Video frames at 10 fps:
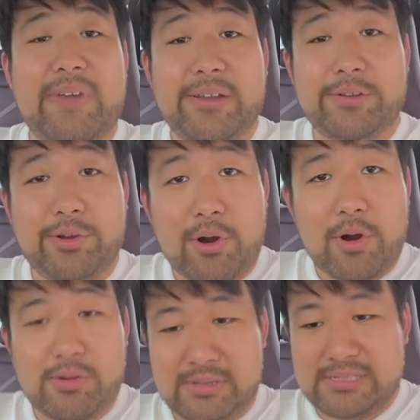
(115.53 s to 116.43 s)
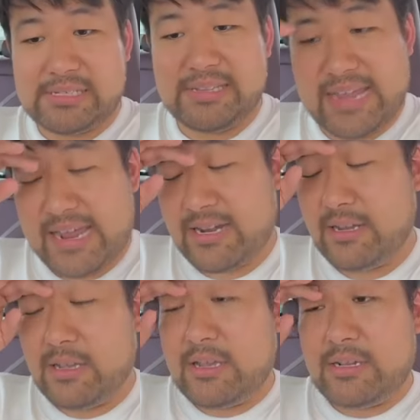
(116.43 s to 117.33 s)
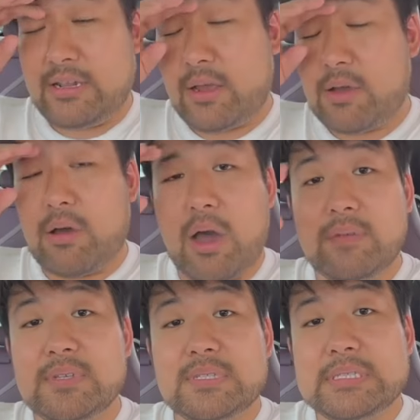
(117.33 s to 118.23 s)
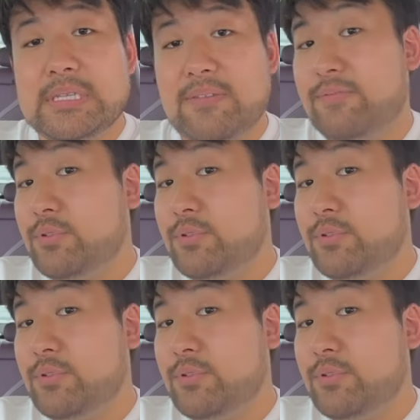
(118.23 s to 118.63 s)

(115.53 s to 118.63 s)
have taken delivery of NIO, choosing NIO,